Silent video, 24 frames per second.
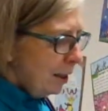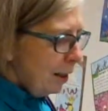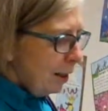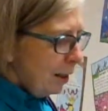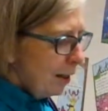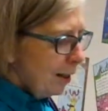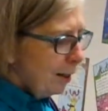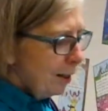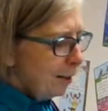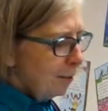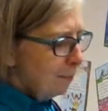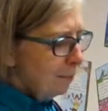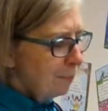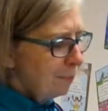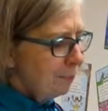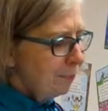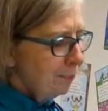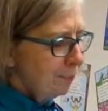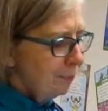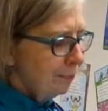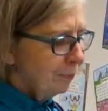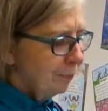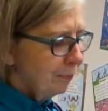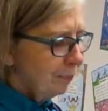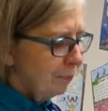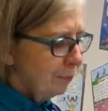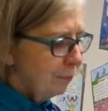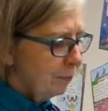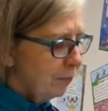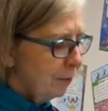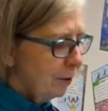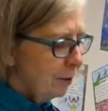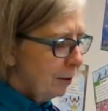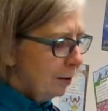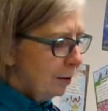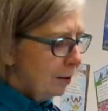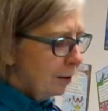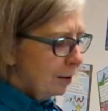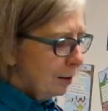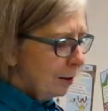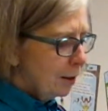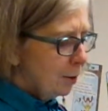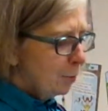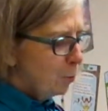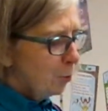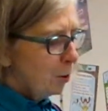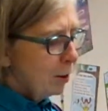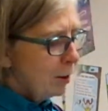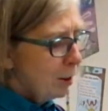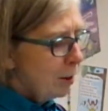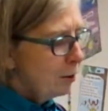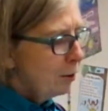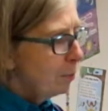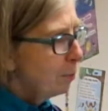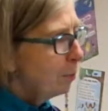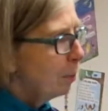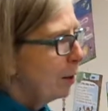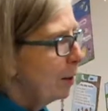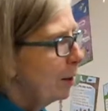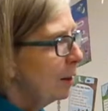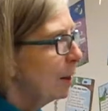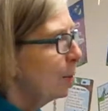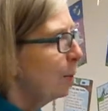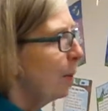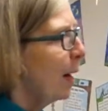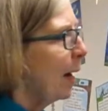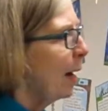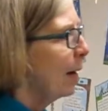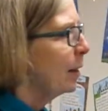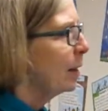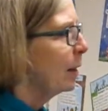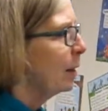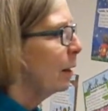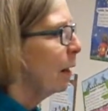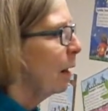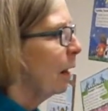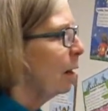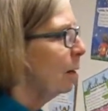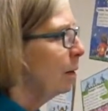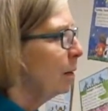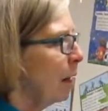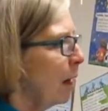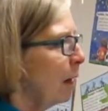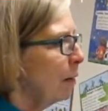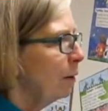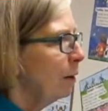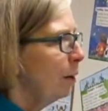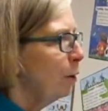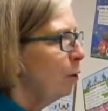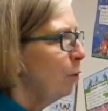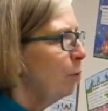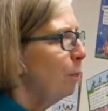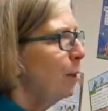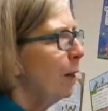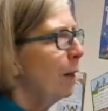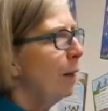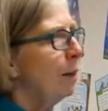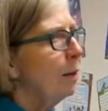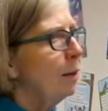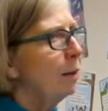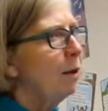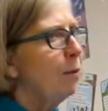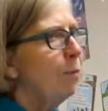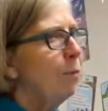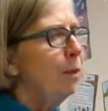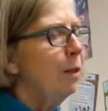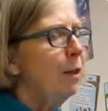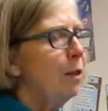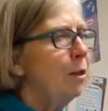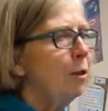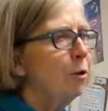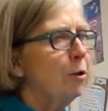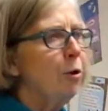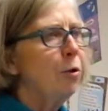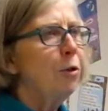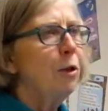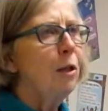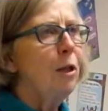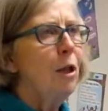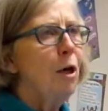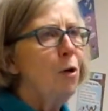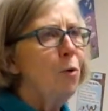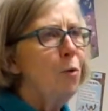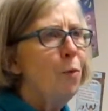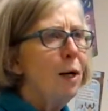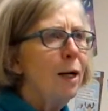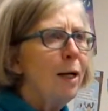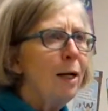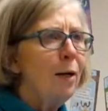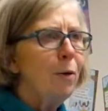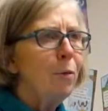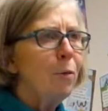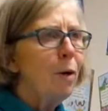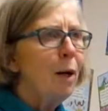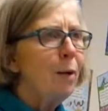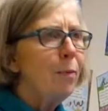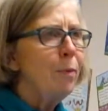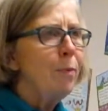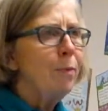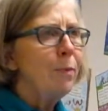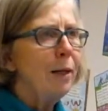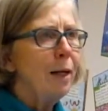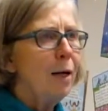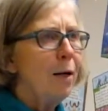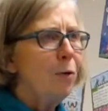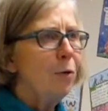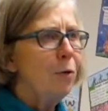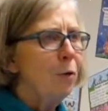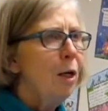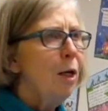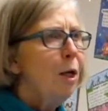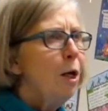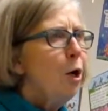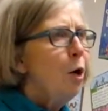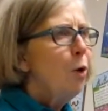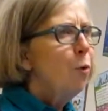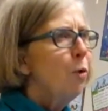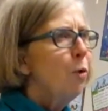Um, spray down the placemats a little bit, a bleach goes a long way, wipe them down